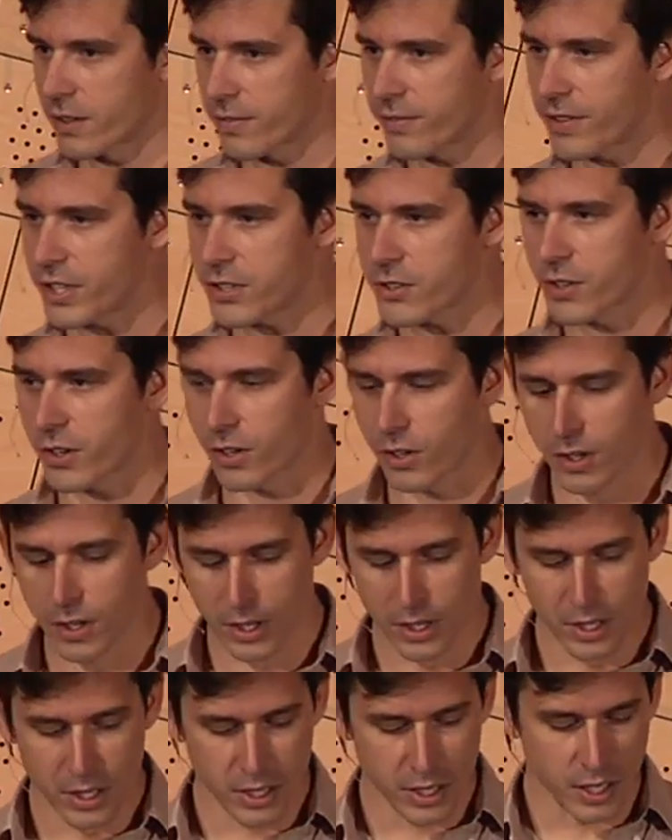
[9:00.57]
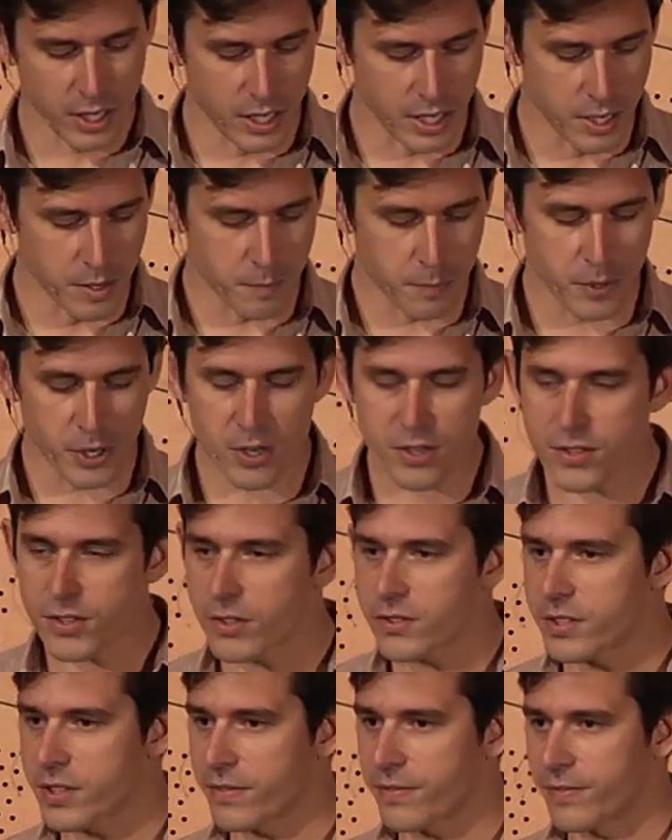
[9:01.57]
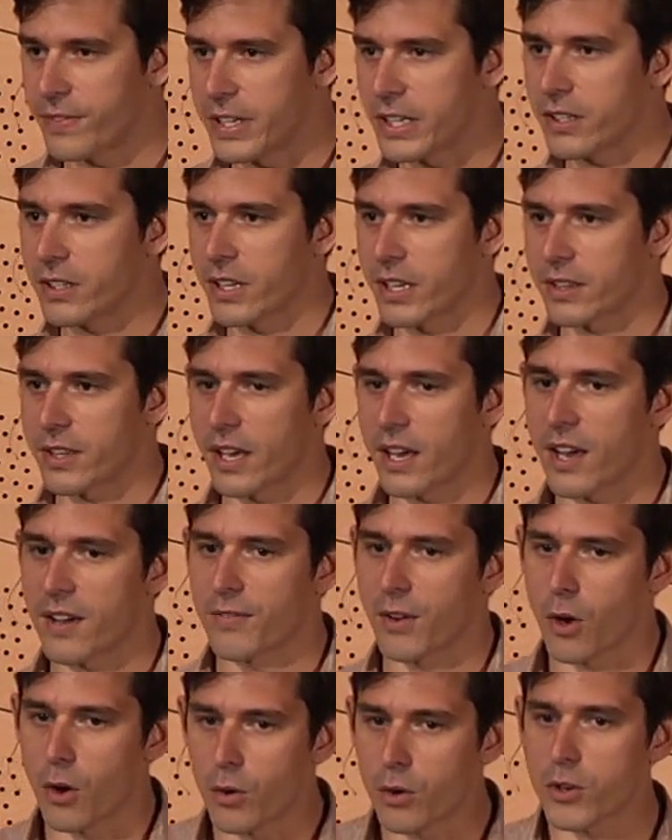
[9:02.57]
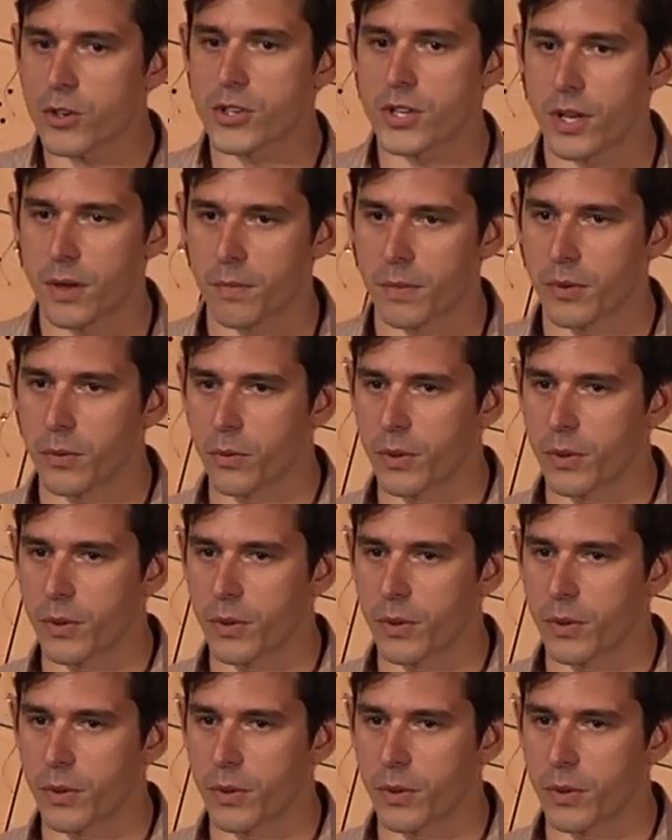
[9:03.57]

the feature, but also to feel like they have ownership